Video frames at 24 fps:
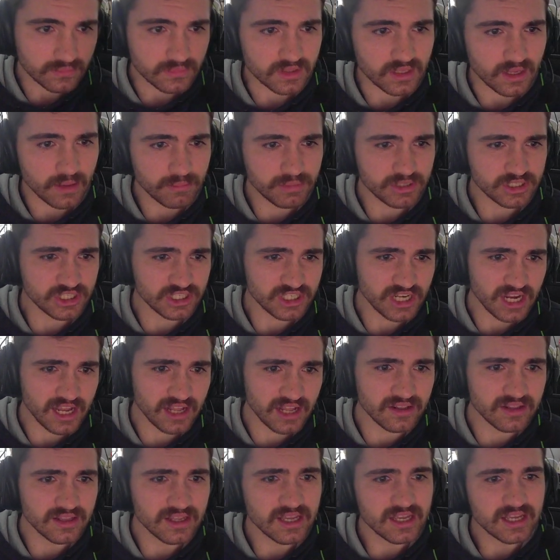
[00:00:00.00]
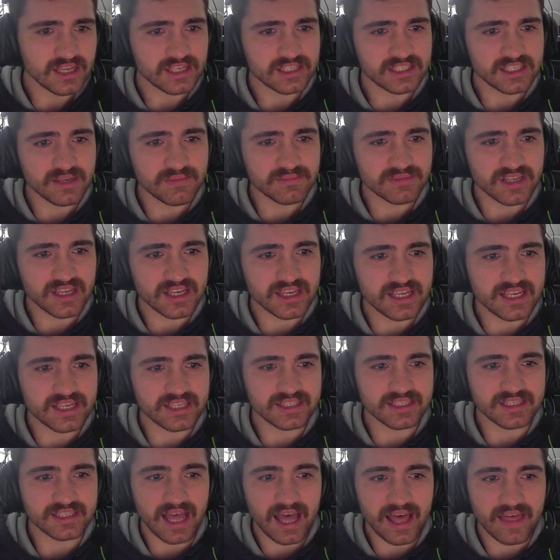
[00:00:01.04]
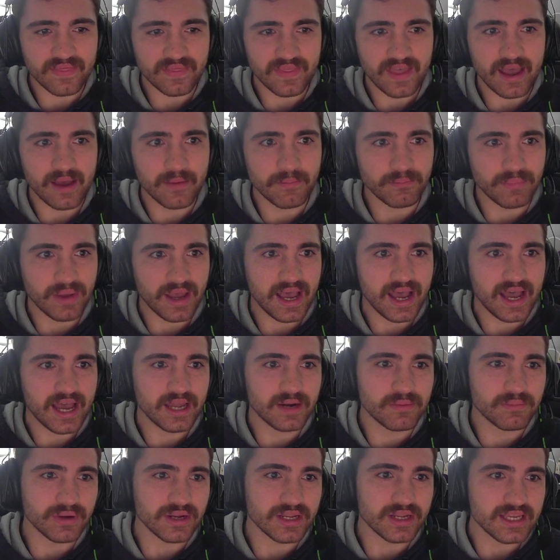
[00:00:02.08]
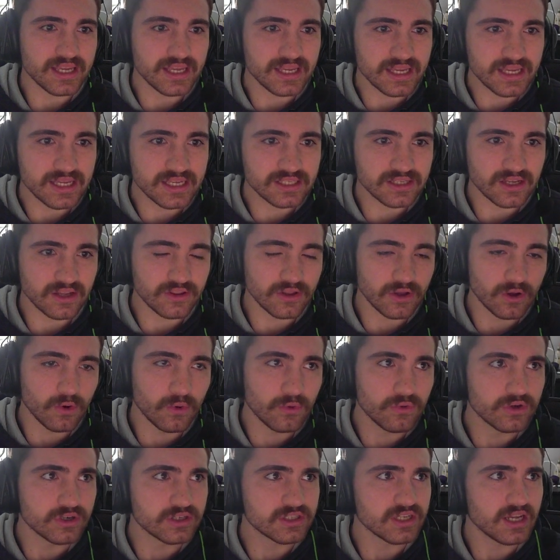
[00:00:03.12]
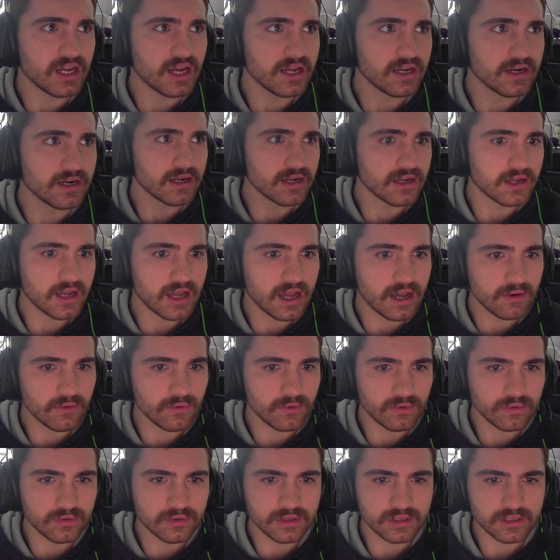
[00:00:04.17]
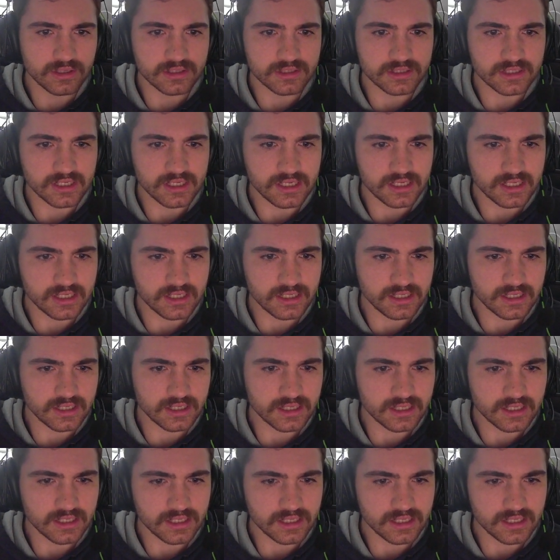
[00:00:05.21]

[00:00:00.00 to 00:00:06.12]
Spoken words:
Pichel seems like he's not that bad, but he is on the older side. How old is he?